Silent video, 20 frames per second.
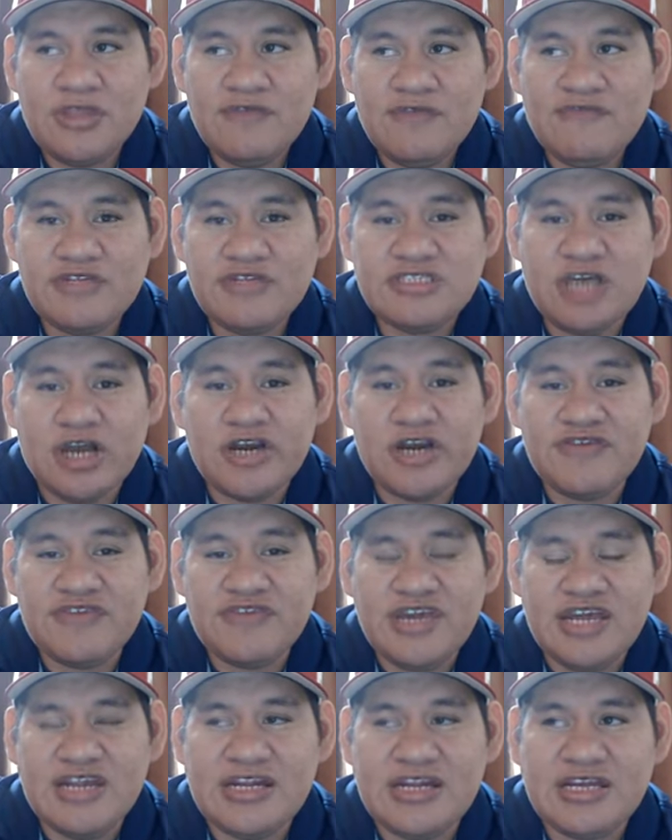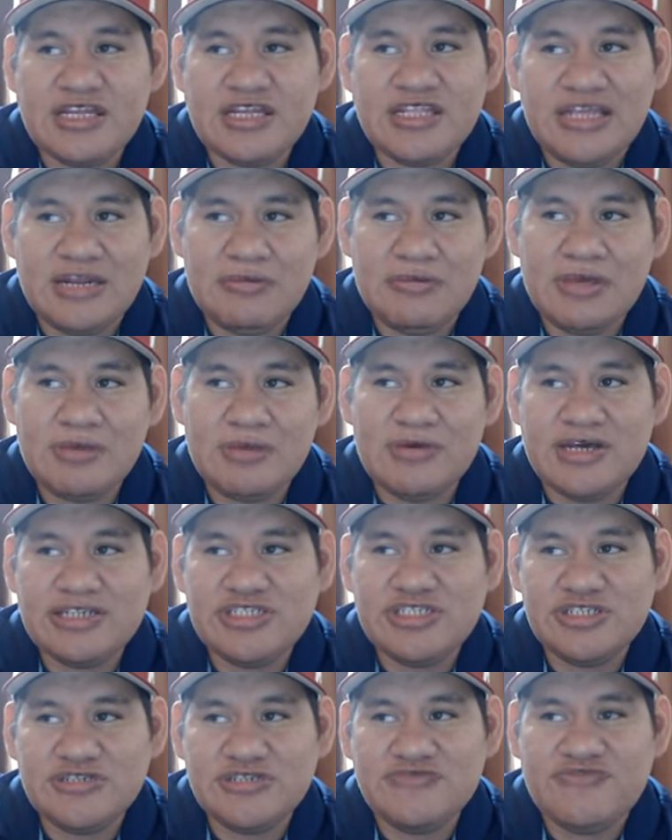photography editing, and then maybe I
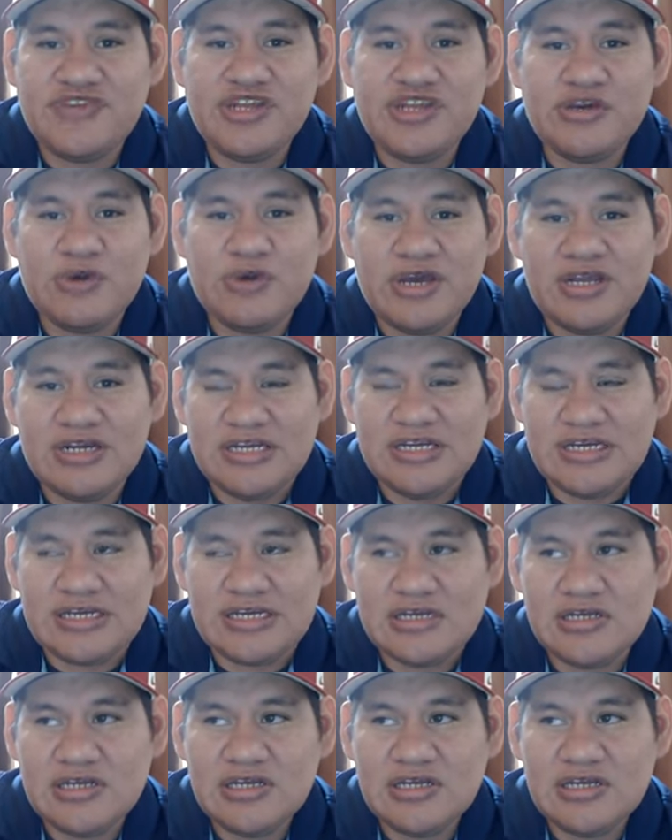choose video editing.